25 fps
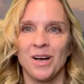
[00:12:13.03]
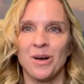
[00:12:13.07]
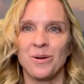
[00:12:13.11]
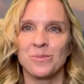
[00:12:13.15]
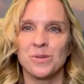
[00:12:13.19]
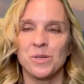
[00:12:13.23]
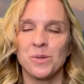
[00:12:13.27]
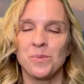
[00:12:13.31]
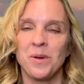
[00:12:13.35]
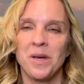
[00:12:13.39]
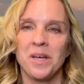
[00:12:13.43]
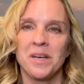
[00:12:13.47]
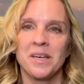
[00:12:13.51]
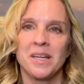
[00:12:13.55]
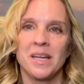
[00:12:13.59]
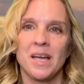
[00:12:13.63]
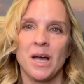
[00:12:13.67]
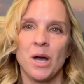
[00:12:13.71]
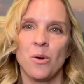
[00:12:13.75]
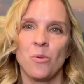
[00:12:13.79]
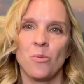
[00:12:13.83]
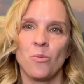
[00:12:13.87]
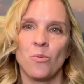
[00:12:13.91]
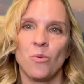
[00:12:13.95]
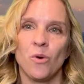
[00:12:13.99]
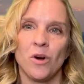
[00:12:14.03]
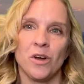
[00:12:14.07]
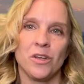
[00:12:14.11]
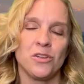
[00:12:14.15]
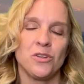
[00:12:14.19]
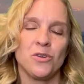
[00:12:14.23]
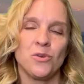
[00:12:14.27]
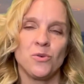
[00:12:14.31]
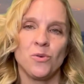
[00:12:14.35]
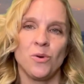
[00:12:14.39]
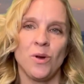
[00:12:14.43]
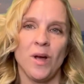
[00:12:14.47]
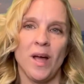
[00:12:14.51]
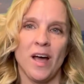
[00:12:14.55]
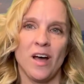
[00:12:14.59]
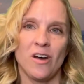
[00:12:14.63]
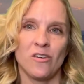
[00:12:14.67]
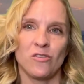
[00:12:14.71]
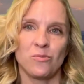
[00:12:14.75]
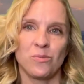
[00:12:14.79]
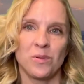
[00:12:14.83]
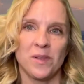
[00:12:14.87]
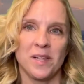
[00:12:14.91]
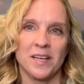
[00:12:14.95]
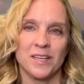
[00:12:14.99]
Depending on what you
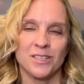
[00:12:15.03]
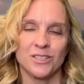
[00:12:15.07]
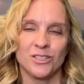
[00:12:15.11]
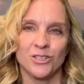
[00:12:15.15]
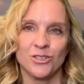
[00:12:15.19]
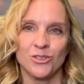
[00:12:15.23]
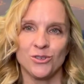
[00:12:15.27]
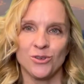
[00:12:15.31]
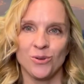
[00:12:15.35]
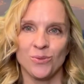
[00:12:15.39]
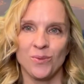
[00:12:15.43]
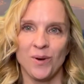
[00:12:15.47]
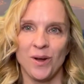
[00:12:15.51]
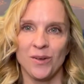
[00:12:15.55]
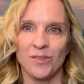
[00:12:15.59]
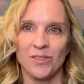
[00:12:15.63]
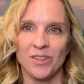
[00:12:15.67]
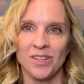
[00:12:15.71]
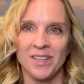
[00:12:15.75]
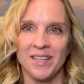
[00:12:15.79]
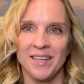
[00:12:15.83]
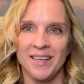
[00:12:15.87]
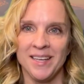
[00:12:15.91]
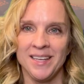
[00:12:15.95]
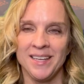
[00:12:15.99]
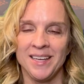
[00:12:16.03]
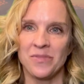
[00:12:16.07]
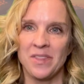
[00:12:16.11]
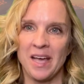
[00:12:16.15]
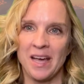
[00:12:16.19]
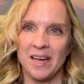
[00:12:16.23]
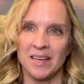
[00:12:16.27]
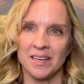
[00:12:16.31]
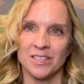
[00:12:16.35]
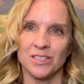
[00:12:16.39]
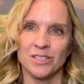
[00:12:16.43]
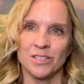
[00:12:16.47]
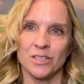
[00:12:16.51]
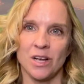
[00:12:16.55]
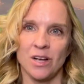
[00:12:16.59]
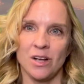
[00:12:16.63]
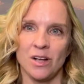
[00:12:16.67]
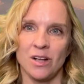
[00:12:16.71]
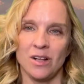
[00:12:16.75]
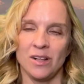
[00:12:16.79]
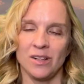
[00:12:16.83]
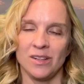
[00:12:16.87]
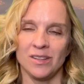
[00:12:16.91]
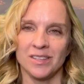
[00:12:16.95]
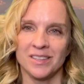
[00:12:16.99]
have planned to do around the lake, that is
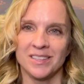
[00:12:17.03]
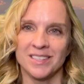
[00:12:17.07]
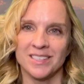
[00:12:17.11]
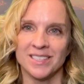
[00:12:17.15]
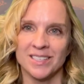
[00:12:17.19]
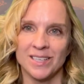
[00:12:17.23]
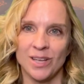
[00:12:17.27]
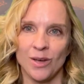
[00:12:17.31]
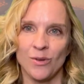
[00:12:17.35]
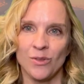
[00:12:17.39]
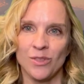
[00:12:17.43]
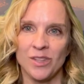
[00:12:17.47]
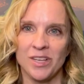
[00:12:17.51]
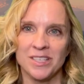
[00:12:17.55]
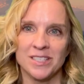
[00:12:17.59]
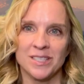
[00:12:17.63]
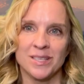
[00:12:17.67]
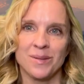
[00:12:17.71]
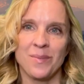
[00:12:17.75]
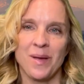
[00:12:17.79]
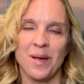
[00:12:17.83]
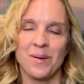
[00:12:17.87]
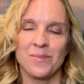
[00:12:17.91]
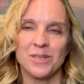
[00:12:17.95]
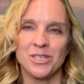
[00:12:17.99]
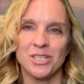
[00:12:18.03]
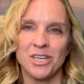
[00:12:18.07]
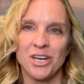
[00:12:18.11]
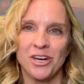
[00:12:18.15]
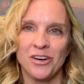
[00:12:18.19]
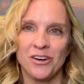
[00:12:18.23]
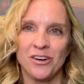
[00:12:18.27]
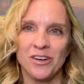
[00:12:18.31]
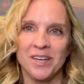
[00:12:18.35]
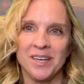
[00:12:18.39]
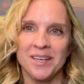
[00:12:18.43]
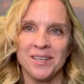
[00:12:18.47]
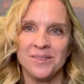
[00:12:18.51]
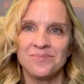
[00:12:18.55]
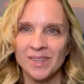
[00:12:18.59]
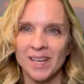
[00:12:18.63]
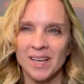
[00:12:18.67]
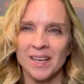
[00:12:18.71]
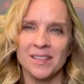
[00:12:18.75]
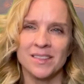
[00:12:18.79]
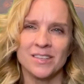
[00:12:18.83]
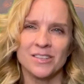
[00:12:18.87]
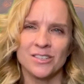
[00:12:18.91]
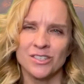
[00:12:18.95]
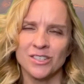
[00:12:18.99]
all the South Lake Sammamish area,
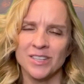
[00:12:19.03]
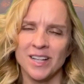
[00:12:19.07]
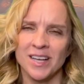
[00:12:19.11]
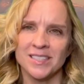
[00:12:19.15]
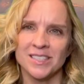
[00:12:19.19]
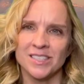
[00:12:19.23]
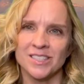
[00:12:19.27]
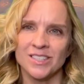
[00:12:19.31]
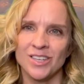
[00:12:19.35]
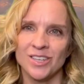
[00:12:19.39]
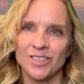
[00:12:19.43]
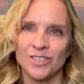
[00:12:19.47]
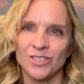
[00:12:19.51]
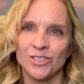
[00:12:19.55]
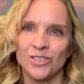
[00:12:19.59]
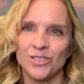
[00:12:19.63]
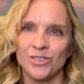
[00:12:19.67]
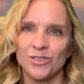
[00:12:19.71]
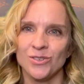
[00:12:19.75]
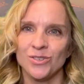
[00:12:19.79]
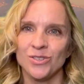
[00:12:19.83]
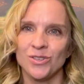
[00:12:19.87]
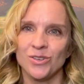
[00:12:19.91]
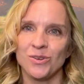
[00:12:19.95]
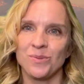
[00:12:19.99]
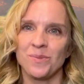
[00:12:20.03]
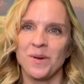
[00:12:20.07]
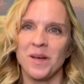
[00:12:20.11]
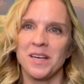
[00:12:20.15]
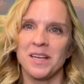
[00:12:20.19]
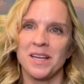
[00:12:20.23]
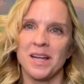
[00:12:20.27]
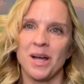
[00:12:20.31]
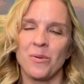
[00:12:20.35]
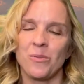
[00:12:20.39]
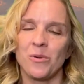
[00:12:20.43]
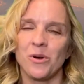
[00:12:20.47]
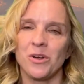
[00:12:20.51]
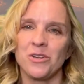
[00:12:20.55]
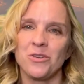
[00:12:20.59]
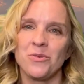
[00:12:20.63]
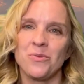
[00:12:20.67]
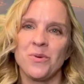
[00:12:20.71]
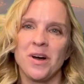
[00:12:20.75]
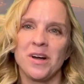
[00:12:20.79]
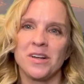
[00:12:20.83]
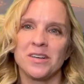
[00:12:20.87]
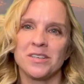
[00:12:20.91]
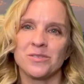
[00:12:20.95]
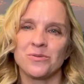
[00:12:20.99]
and there's lots of things to do, so depending on what you
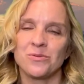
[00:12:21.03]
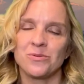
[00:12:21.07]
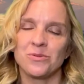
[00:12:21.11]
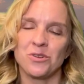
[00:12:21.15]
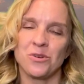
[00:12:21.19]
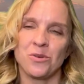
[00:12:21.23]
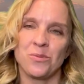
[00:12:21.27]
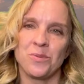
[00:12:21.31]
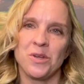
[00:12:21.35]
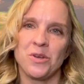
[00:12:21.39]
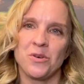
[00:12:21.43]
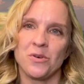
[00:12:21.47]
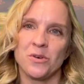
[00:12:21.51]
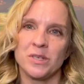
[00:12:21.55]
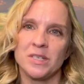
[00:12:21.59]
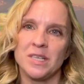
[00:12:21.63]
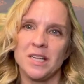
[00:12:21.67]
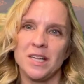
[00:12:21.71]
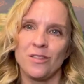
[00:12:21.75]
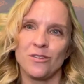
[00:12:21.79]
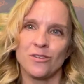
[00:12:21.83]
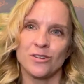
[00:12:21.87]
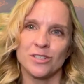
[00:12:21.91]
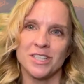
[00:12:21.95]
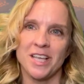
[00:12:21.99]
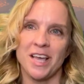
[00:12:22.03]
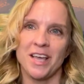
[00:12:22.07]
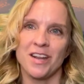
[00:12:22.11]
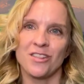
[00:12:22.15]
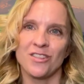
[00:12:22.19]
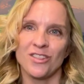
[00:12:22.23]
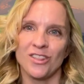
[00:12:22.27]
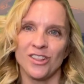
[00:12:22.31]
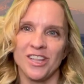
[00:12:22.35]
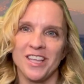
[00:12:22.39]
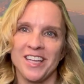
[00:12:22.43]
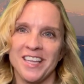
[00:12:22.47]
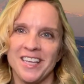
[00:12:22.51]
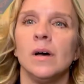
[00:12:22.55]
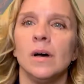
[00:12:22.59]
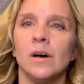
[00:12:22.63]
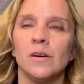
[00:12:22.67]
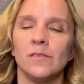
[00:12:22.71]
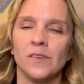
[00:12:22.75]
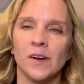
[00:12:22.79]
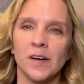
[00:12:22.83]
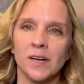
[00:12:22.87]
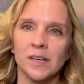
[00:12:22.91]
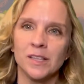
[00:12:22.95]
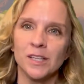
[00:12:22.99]
want, you'll be going to either side of the lake.
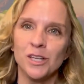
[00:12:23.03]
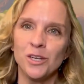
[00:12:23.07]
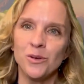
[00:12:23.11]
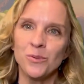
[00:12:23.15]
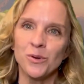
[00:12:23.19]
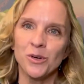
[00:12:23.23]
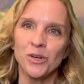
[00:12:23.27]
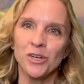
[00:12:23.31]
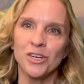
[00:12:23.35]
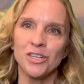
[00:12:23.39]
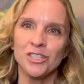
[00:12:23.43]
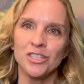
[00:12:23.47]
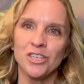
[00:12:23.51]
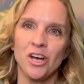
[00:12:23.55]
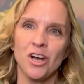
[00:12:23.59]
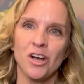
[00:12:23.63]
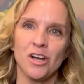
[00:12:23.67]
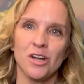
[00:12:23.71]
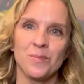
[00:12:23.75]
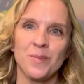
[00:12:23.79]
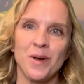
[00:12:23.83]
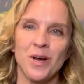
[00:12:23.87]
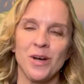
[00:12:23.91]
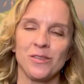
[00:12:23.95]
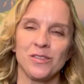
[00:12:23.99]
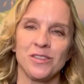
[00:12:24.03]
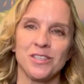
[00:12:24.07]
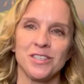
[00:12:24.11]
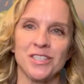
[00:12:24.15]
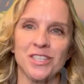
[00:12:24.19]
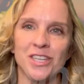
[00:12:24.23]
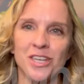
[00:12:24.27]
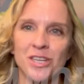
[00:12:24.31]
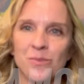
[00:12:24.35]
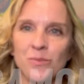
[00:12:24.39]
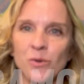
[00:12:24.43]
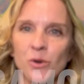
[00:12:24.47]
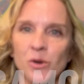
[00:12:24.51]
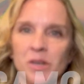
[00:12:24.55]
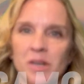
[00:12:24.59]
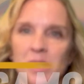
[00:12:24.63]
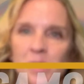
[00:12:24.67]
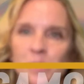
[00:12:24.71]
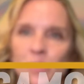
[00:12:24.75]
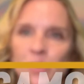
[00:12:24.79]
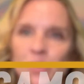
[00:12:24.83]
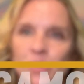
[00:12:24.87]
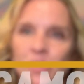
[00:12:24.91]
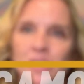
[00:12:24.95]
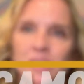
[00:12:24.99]
Finally, we're going to talk about the Sycamore
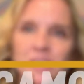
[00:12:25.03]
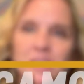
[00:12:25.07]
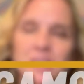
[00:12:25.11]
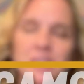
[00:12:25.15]
Neighborhood.